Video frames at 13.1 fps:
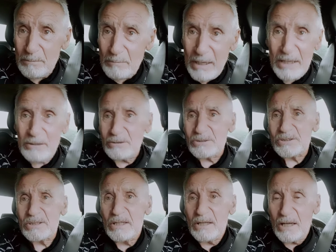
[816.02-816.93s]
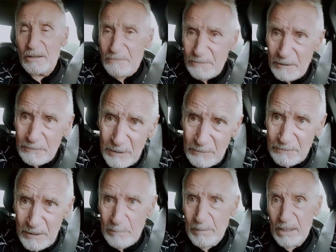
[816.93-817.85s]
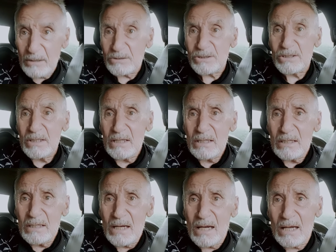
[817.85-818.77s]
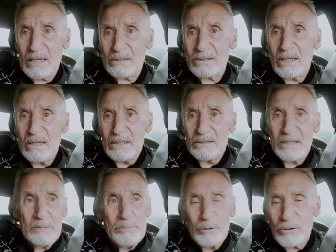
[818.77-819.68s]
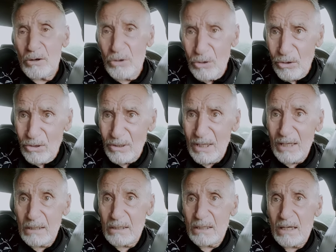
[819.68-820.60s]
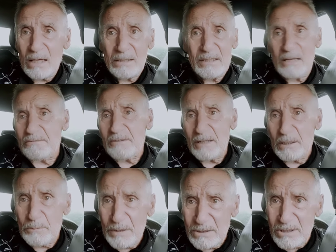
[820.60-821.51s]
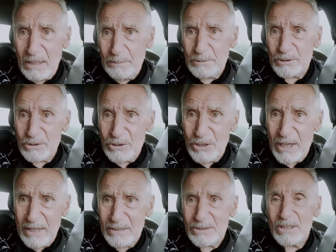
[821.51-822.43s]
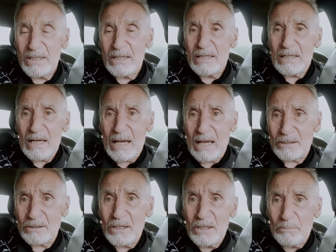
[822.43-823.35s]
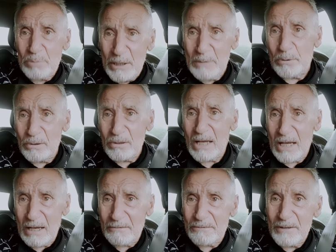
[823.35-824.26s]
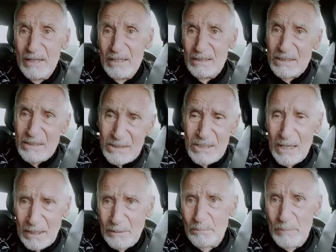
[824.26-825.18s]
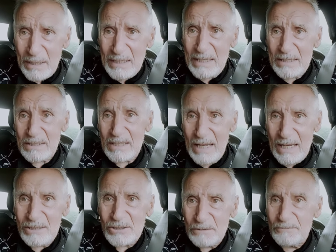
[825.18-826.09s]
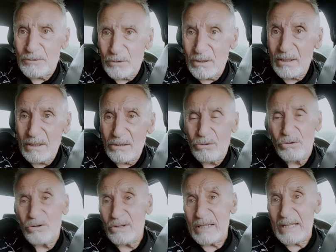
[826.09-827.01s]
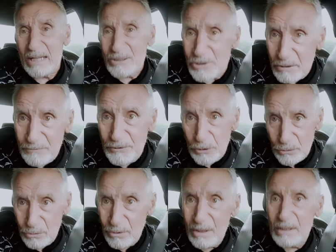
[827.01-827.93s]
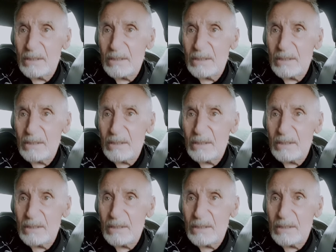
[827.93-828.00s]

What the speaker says: males and 50 females, and they book a hall and they fill it with tables and chairs, and people have the 10-minute interval or interview,